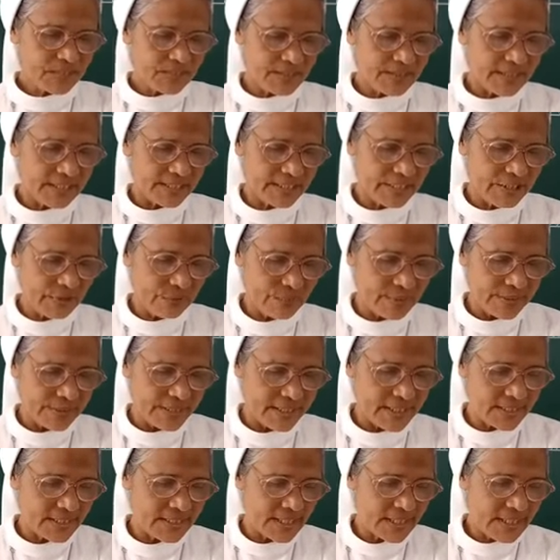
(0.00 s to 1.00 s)
second one
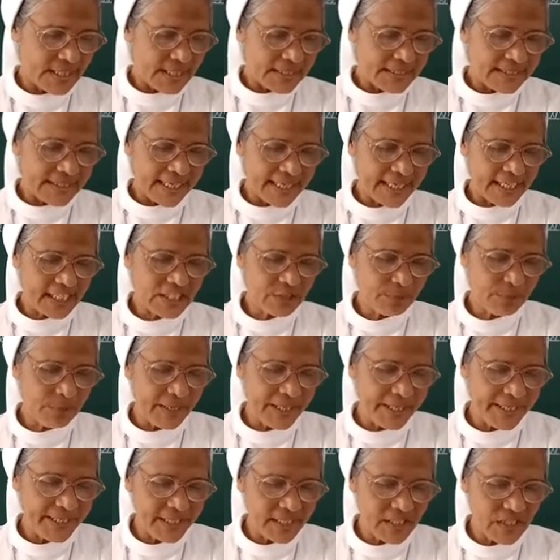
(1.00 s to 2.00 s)
is, the
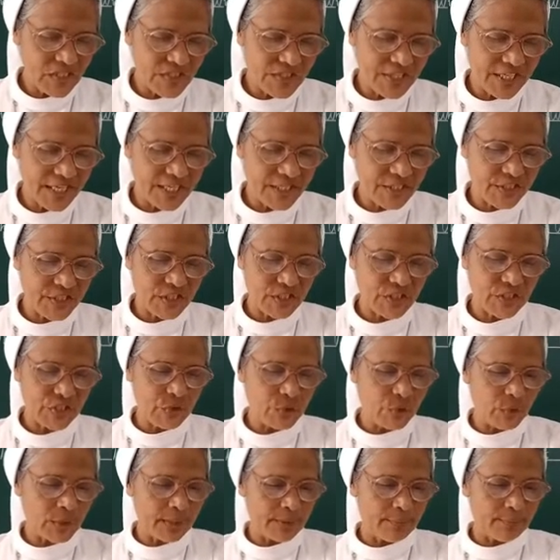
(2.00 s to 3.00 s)
experience
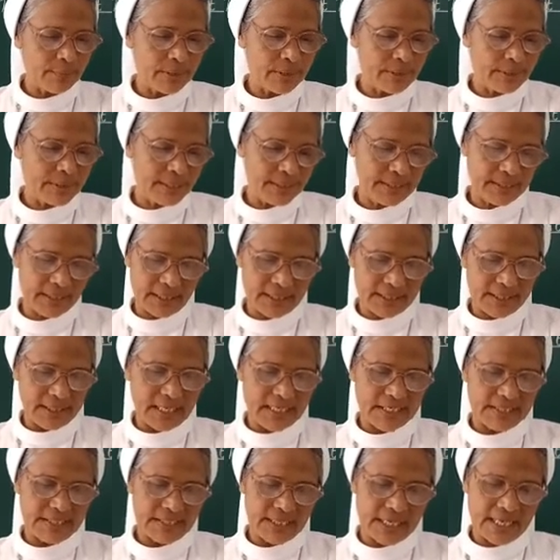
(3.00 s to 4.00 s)
changes you completely. That
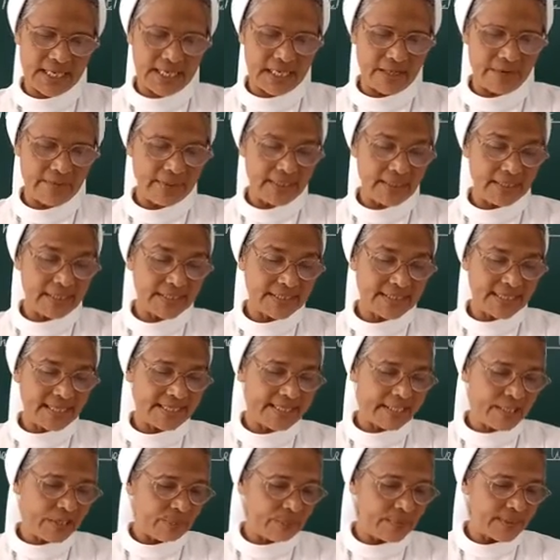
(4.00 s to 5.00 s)
answer I have read.
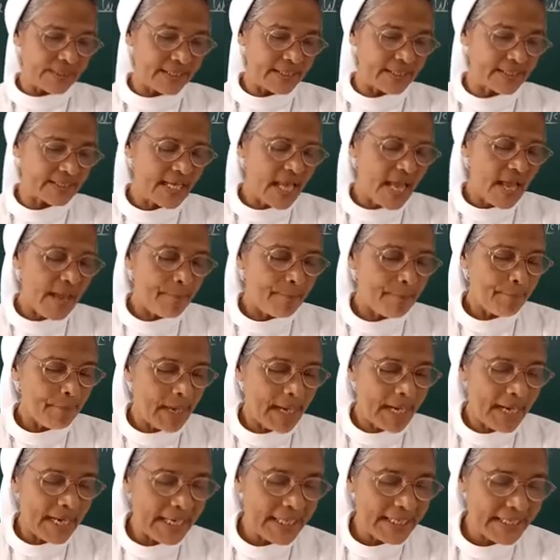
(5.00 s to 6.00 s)
Second one is,
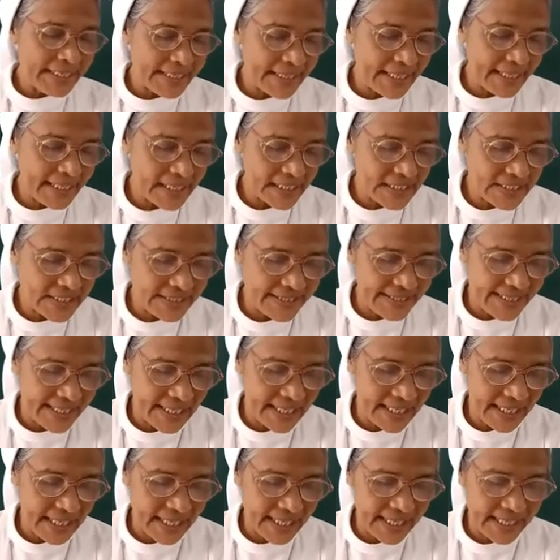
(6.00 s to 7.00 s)
man takes
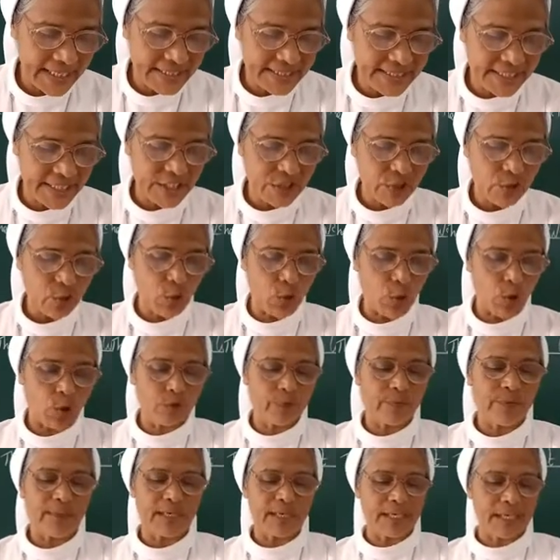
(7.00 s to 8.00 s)
delight in
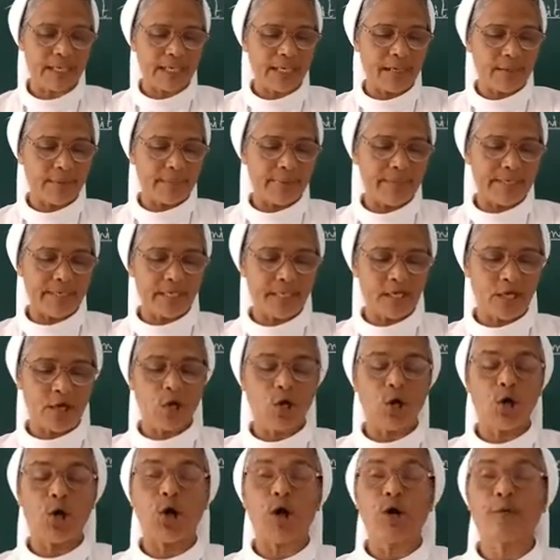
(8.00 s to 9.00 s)

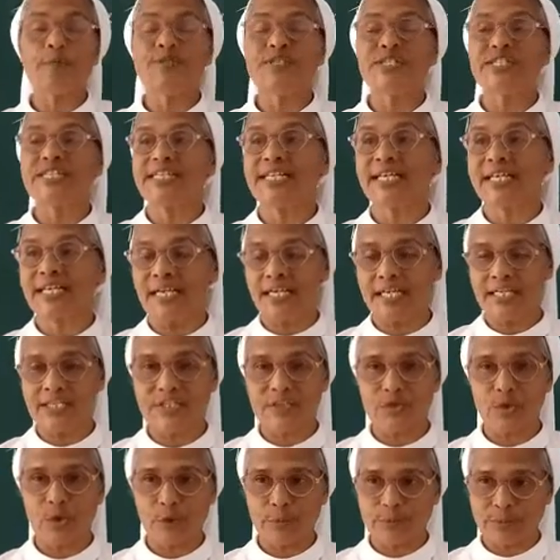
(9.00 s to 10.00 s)
overcoming
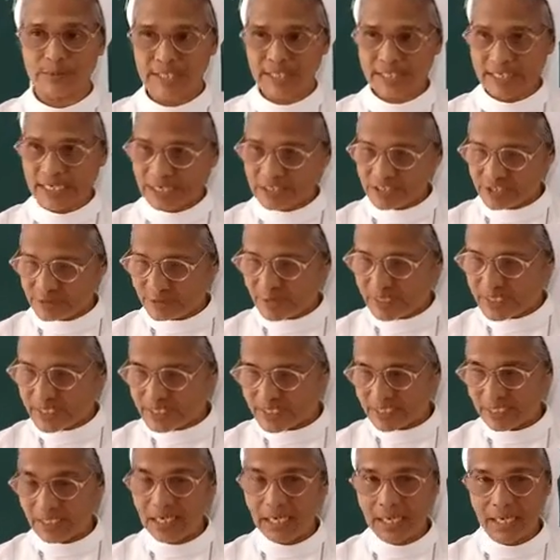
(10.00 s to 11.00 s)
obstacles. Obstacles
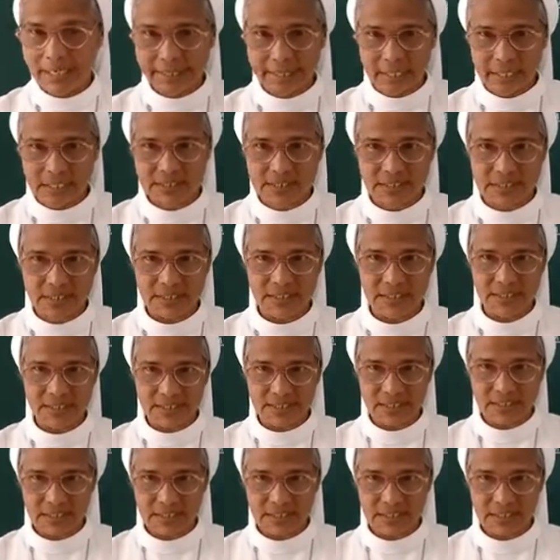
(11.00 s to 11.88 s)
means hurdles.